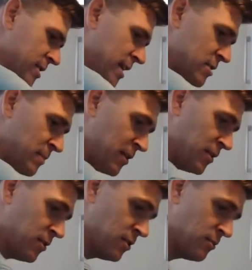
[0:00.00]
test my
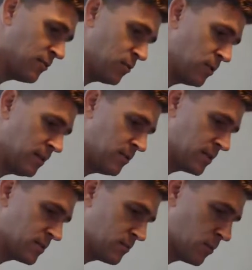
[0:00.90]
theory before leaving
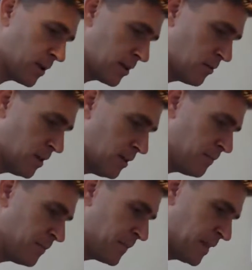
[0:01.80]
it and walking away.
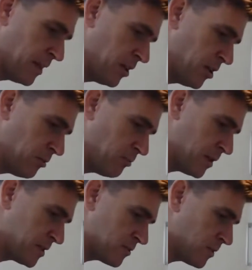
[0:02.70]

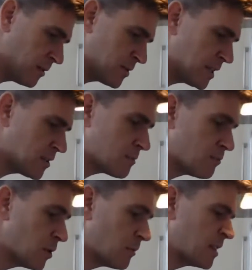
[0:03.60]
But when I say it
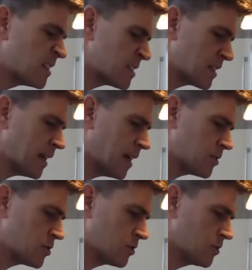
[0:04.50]
doesn't burn, I mean it doesn't
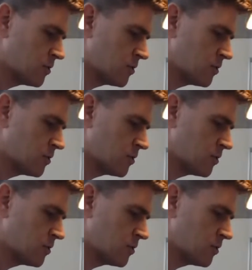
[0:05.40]
catch.